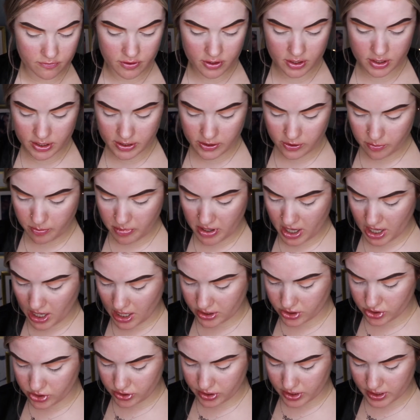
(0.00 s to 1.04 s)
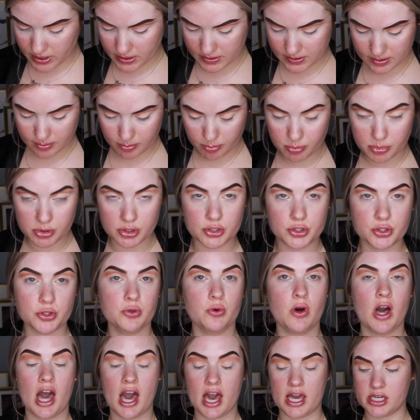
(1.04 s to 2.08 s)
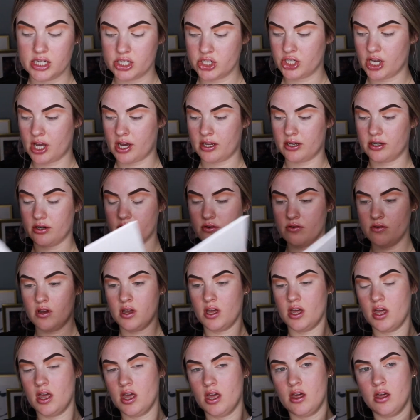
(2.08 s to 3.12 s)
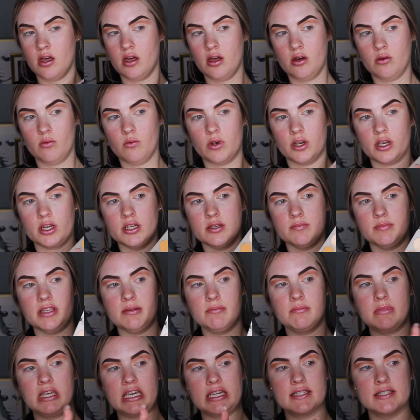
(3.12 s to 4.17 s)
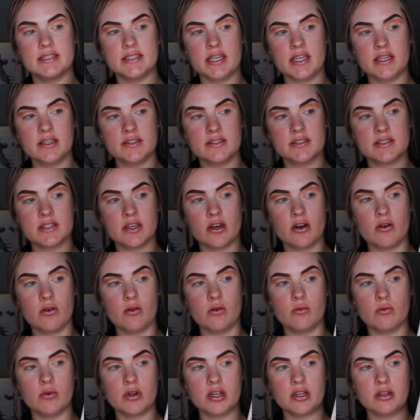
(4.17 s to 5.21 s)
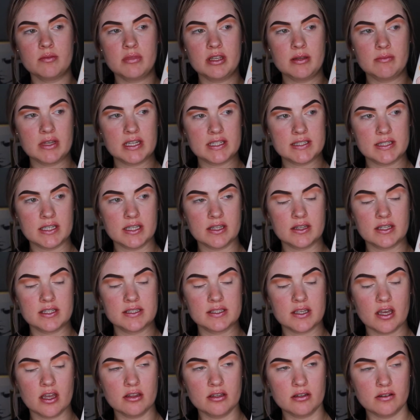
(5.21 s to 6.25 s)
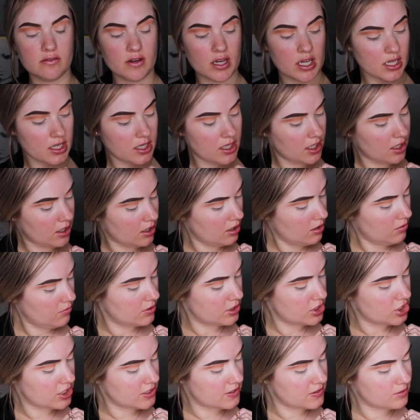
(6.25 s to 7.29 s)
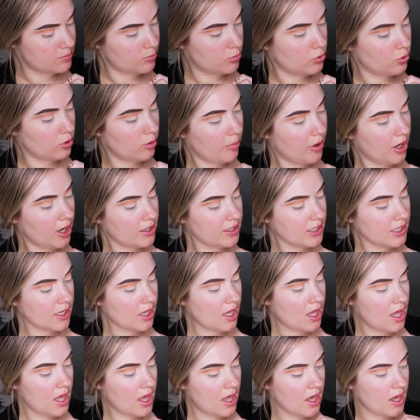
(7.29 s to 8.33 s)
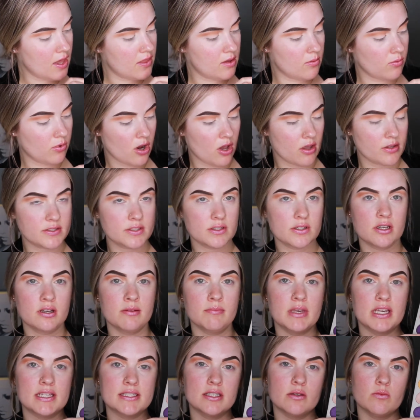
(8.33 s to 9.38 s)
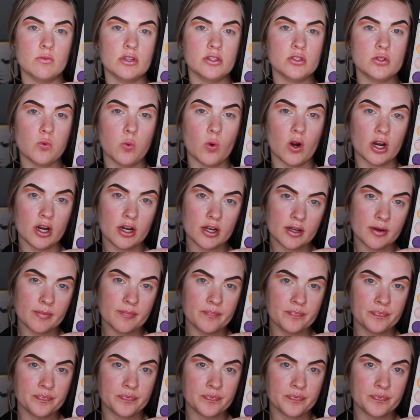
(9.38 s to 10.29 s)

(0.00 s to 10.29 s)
for Cleopatra's blue eyeshadow, we're going to be mixing. So we're going to be mixing this color right here, which is Pool Party. And then we're also going to mix it with Twerk.